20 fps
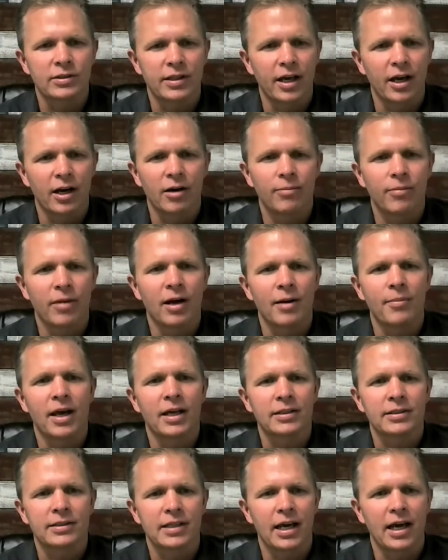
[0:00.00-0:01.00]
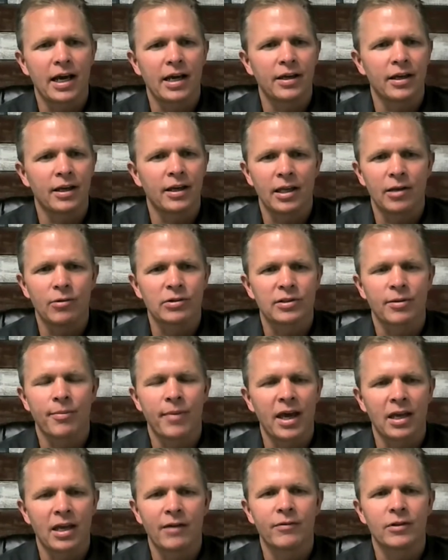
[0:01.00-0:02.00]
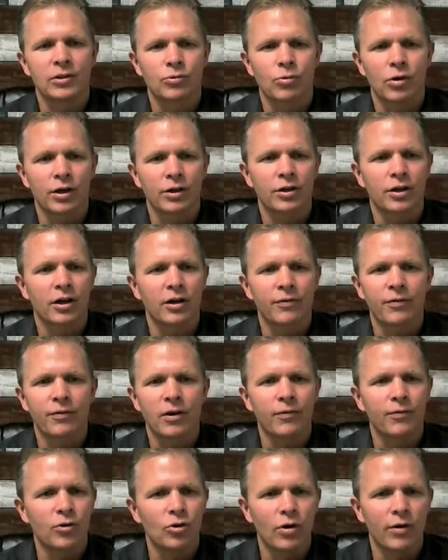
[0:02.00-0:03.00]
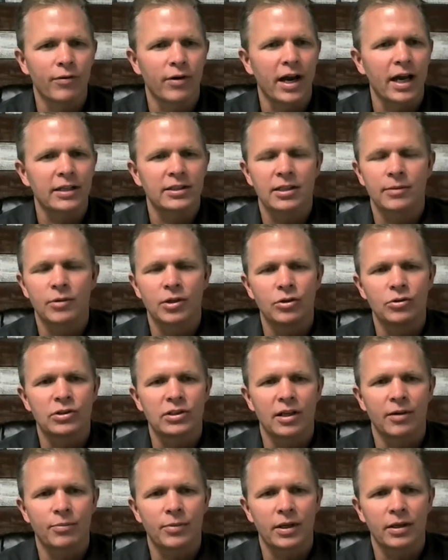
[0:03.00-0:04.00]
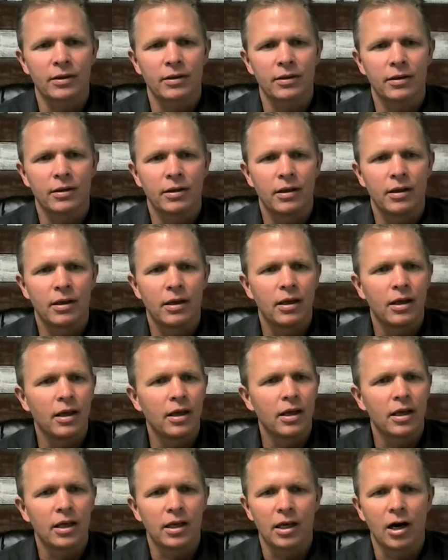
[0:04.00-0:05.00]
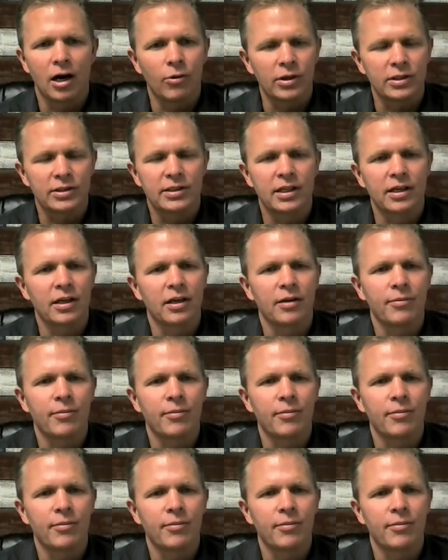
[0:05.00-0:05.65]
there by my side, and he was a man of his word. Curfy, if you ever asked him to do something, he always did it. He